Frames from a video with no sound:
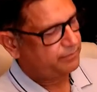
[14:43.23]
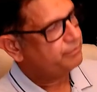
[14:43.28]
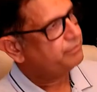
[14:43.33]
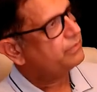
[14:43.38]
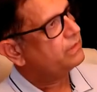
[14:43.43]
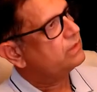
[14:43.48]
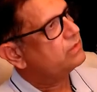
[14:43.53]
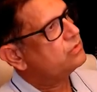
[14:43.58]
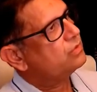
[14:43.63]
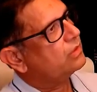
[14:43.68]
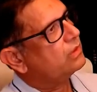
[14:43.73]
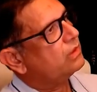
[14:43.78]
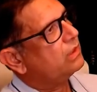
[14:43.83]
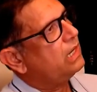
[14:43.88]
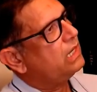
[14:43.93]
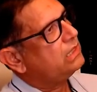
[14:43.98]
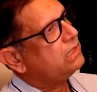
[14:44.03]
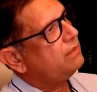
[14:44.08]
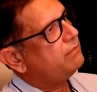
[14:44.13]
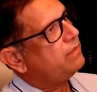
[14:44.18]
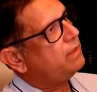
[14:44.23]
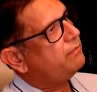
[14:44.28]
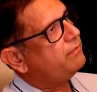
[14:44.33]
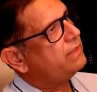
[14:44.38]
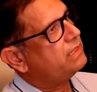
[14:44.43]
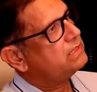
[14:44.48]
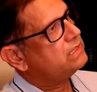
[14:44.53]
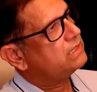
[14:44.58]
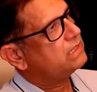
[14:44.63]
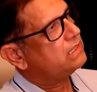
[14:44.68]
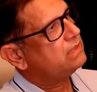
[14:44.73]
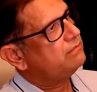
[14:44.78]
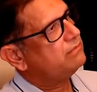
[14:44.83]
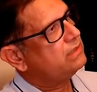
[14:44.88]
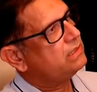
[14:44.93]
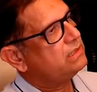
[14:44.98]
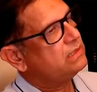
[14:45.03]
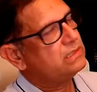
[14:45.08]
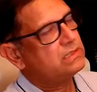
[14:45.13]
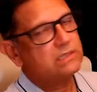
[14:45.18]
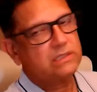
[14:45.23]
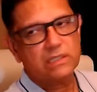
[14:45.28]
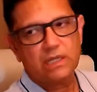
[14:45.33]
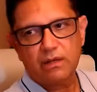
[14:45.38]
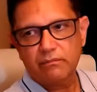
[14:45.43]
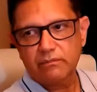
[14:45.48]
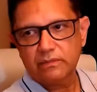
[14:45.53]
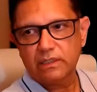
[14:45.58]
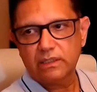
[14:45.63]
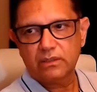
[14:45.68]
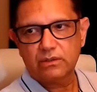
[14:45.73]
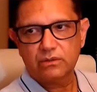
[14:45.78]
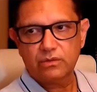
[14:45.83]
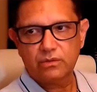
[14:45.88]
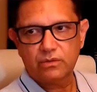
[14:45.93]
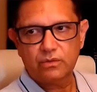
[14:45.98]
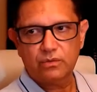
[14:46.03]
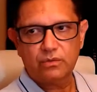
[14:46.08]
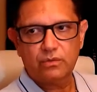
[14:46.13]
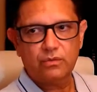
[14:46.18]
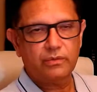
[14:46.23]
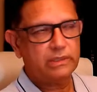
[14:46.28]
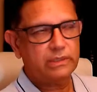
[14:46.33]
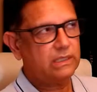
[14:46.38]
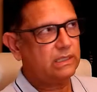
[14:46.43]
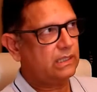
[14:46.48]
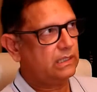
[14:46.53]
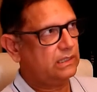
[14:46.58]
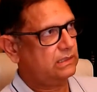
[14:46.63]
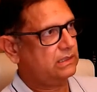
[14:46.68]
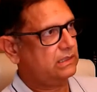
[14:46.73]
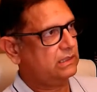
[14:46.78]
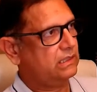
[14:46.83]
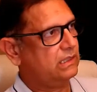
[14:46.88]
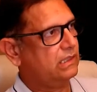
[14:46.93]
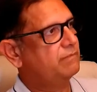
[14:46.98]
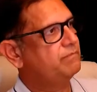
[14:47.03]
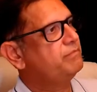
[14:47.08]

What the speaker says: so kataba basically means something to do with writing,